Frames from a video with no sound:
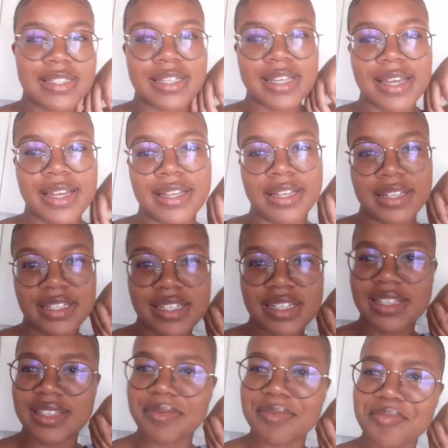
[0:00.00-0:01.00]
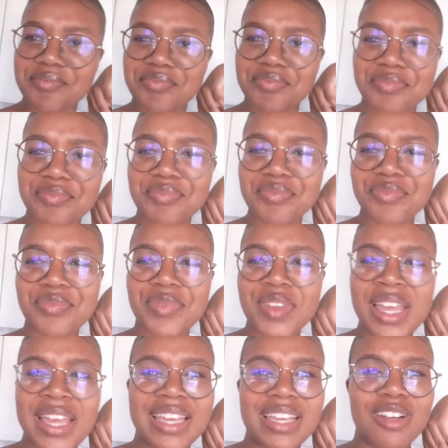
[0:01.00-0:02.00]
And
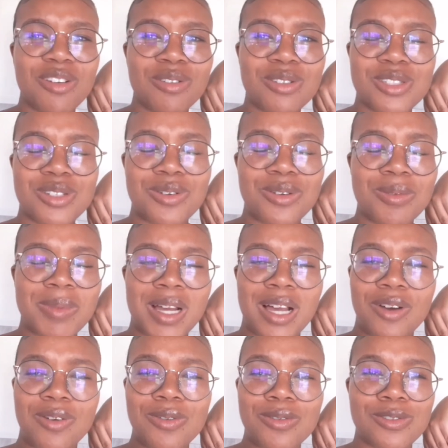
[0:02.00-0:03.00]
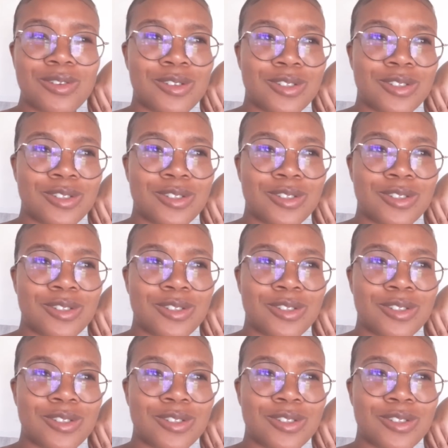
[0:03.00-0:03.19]
you so anyways,